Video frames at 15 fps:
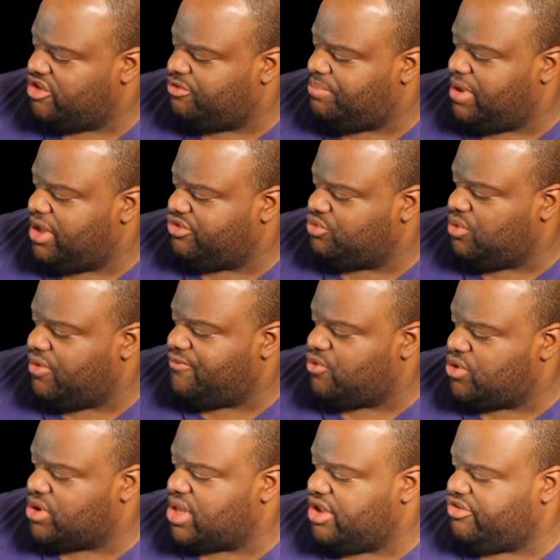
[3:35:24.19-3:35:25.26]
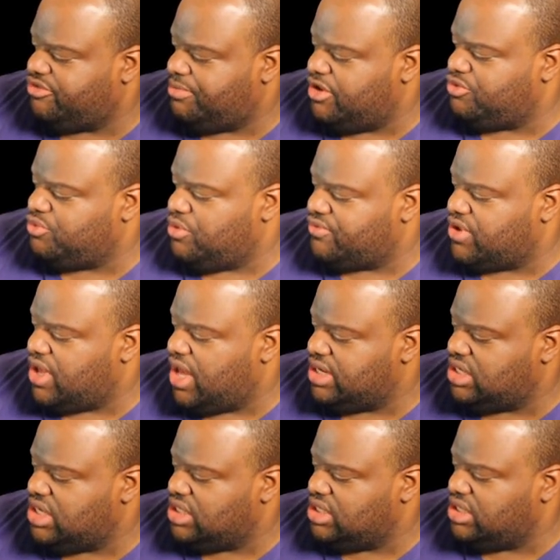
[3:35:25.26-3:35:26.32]
Space Wolf, 40k Space Wolf
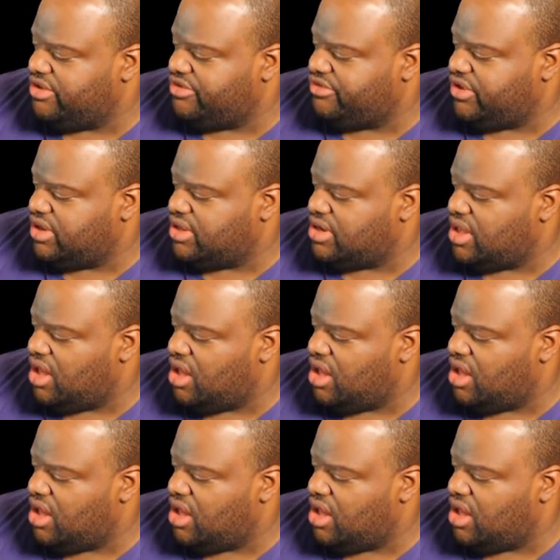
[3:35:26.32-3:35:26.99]
got delisted.